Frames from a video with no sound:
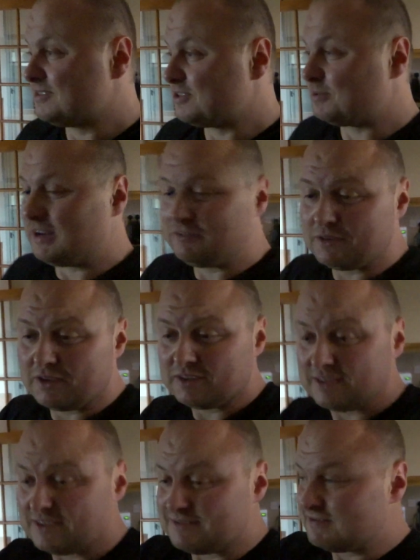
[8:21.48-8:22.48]
So I'm going to have to
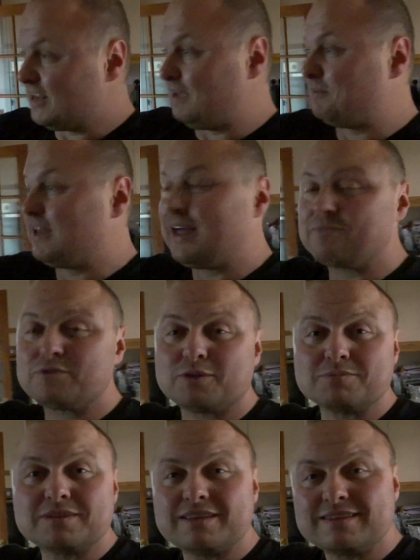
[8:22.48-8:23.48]
connect my laptop
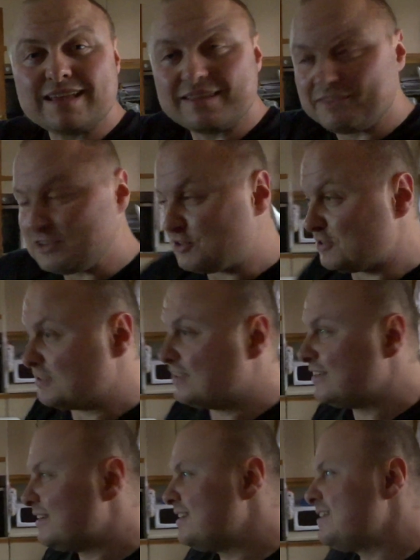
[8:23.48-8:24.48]
to the television.
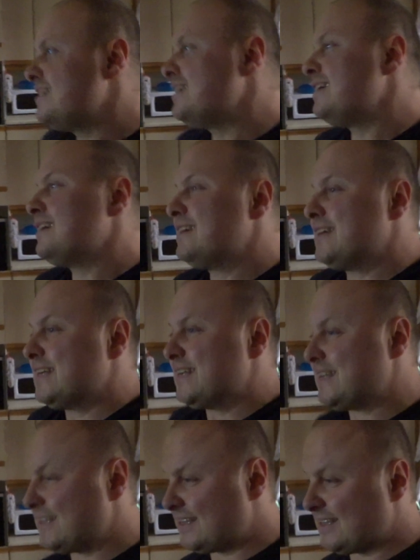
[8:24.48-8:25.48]

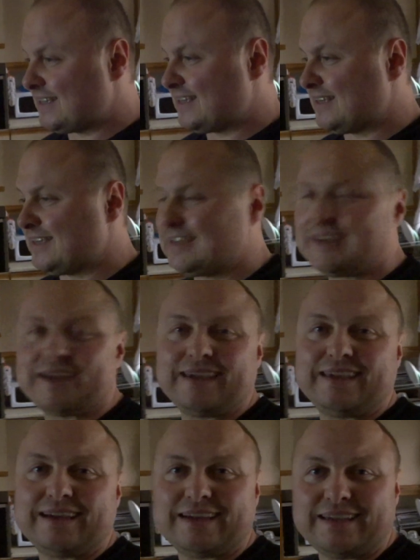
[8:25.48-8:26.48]
Aye,
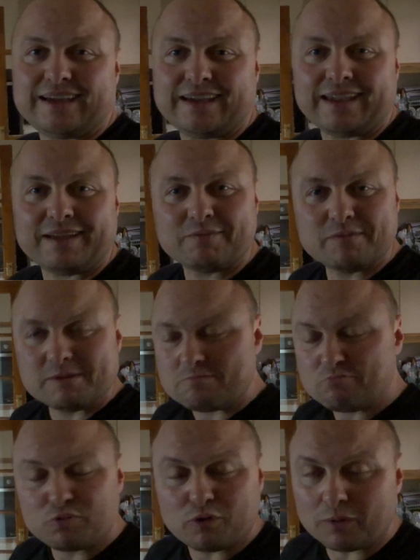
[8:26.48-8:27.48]
aye, aye.
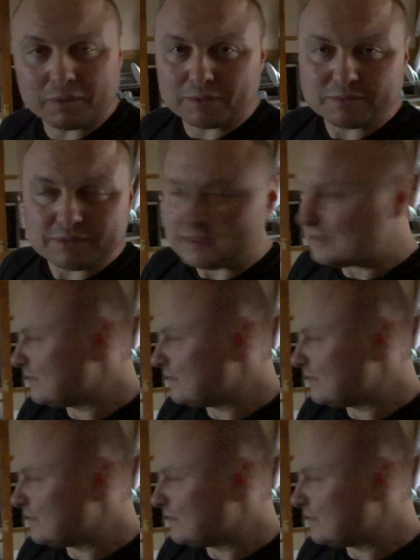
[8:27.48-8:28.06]
Problems.